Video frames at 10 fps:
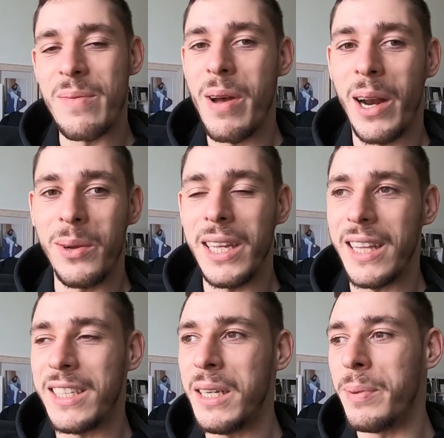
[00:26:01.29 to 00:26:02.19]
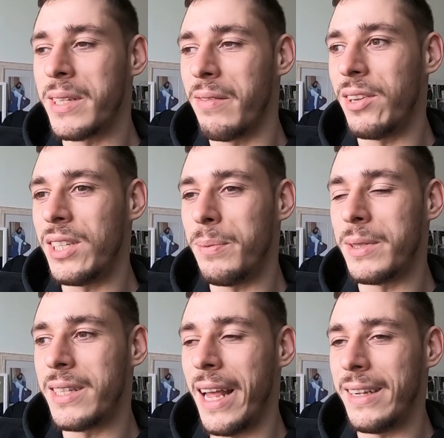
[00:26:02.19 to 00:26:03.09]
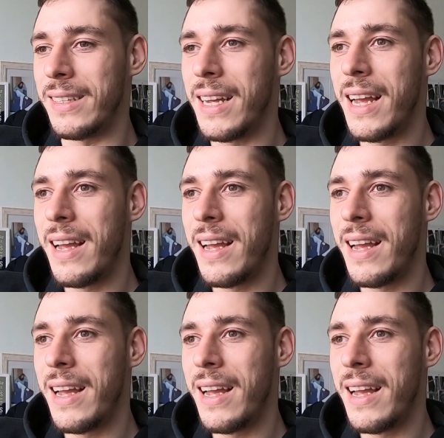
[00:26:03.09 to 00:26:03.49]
so I bought only the cheapest of the cheapest things,